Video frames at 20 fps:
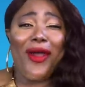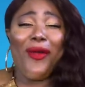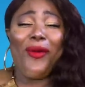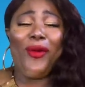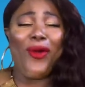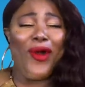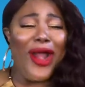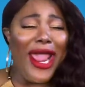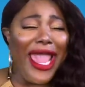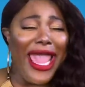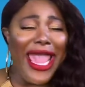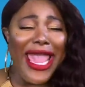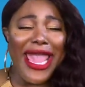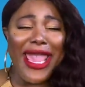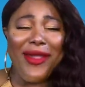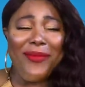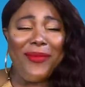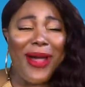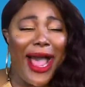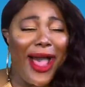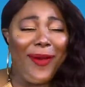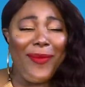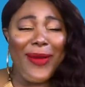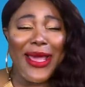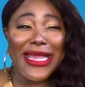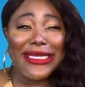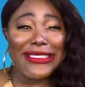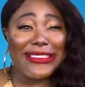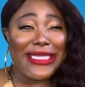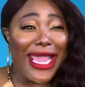Read,
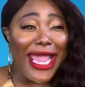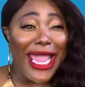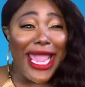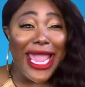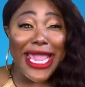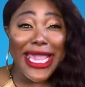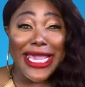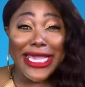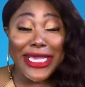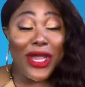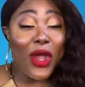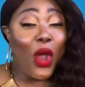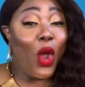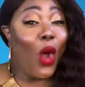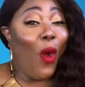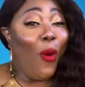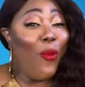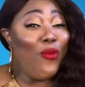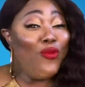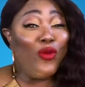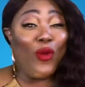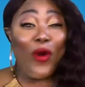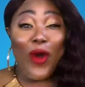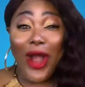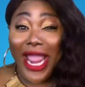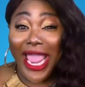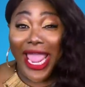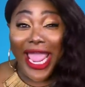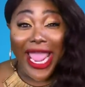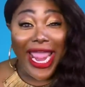Mama D!
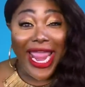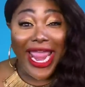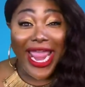Read!